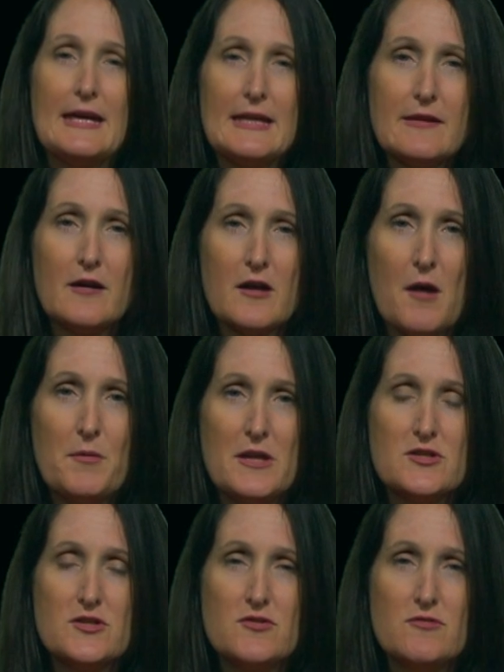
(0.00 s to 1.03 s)
the
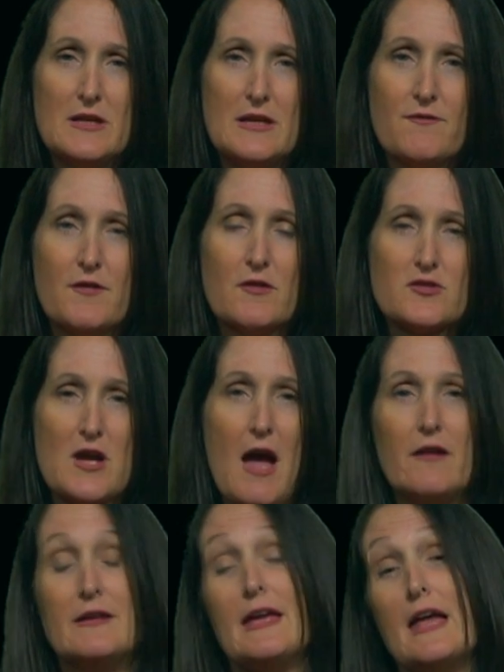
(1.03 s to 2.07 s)
accommodations you need for your
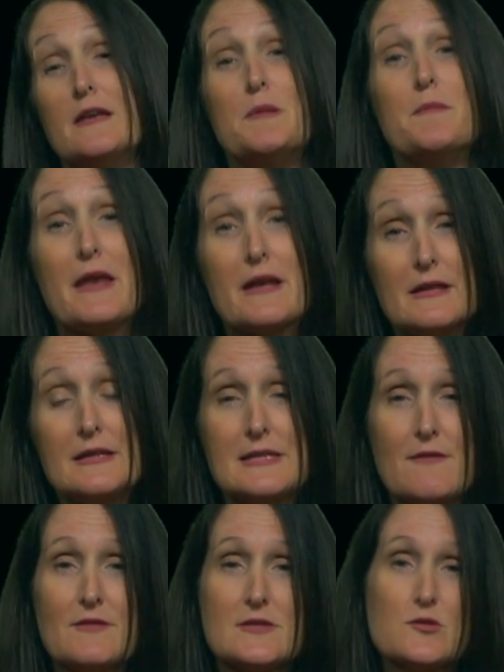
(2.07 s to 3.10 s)
child, again, to be medically
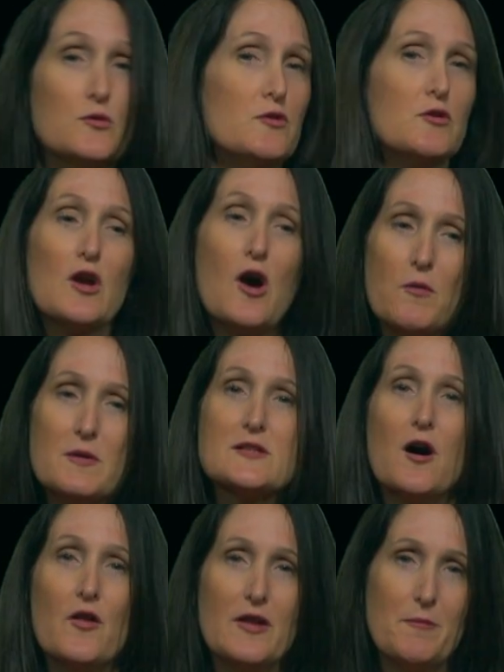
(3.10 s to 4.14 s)
safe at school, you can always
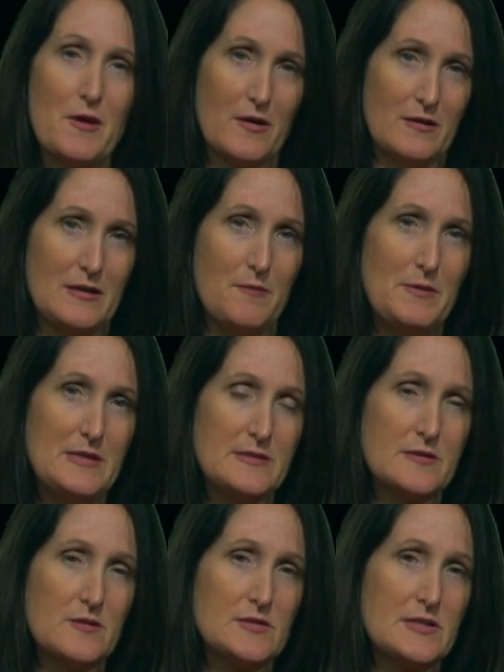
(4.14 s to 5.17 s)
call the American Diabetes
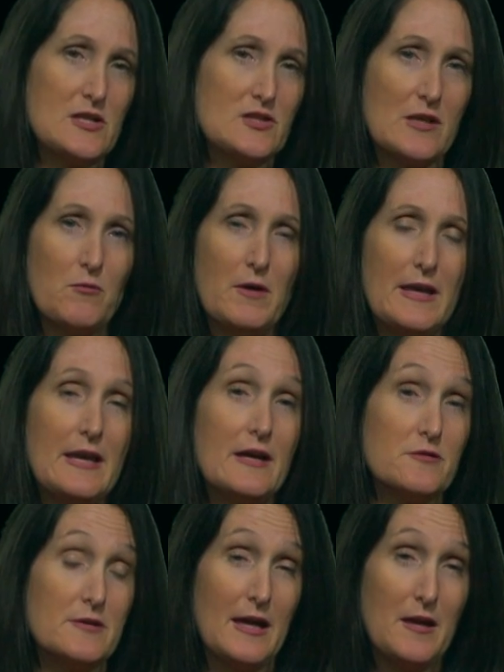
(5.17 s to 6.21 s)
Association at
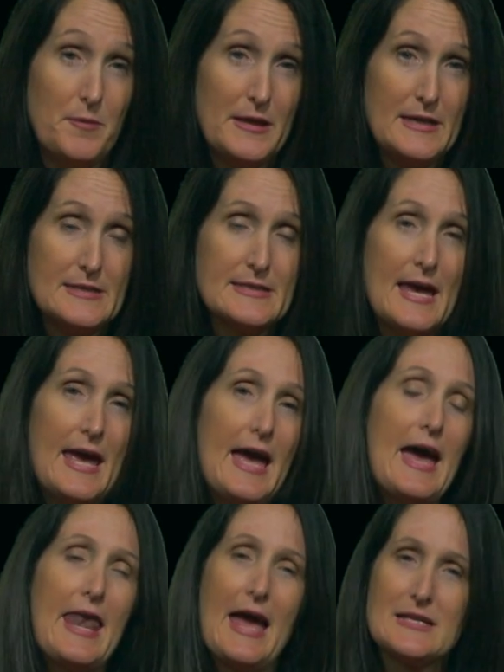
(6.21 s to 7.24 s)
1-800-DIABETES
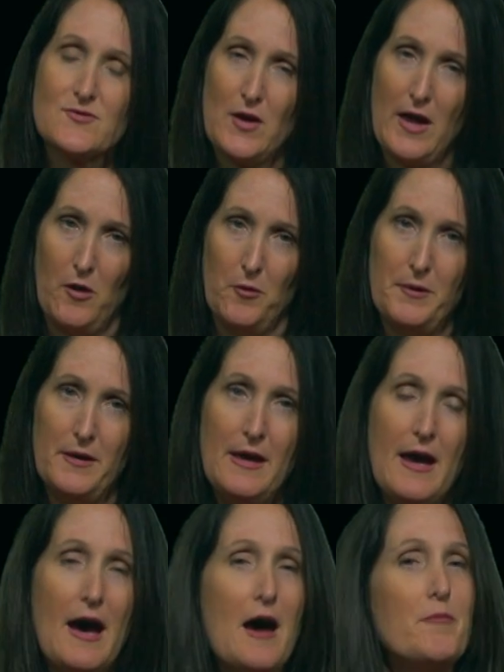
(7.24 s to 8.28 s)
and ask for help.
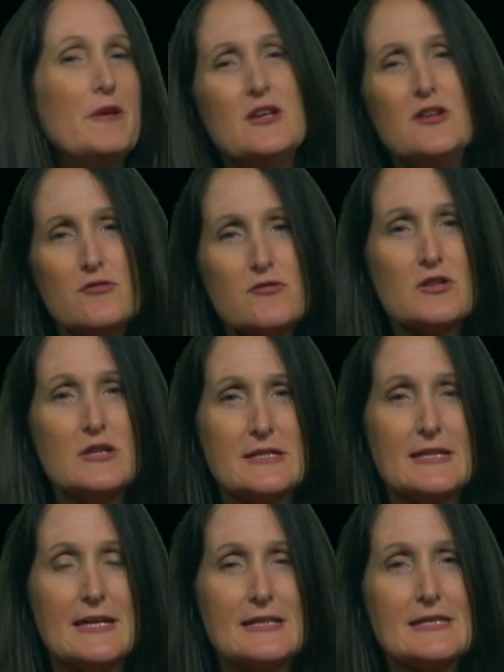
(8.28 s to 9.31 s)
But it usually
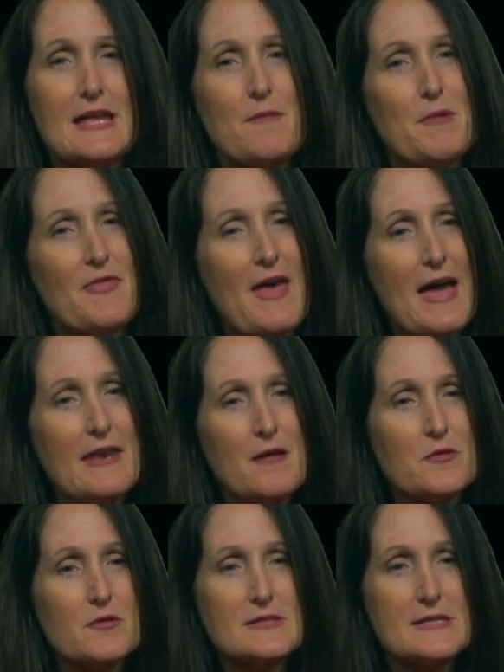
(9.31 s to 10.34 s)
doesn't get to that, but that
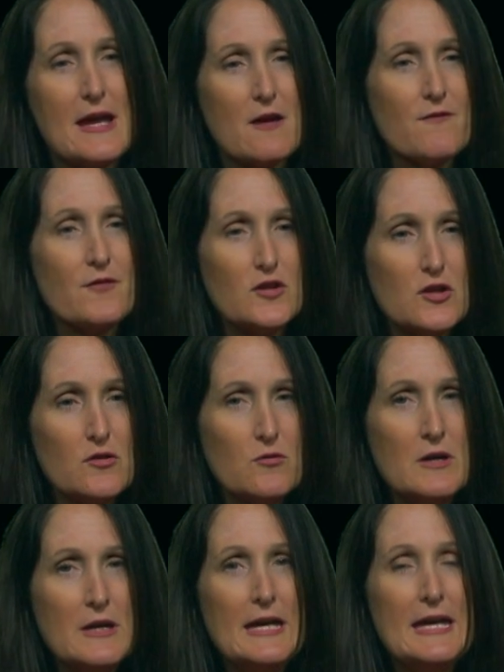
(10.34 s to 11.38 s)
number is there for you
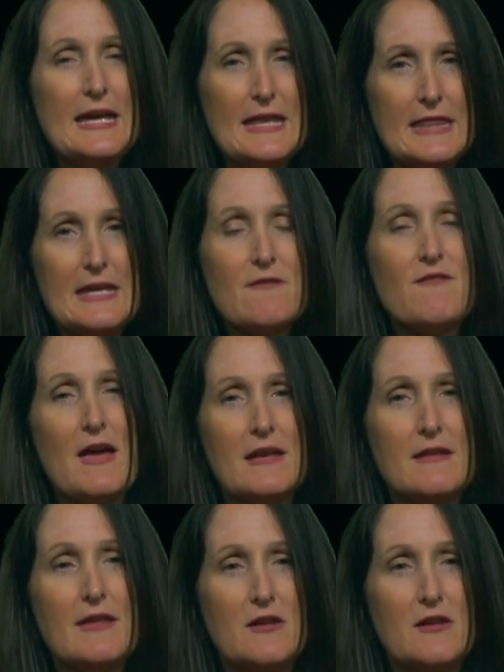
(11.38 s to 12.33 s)
in the event that you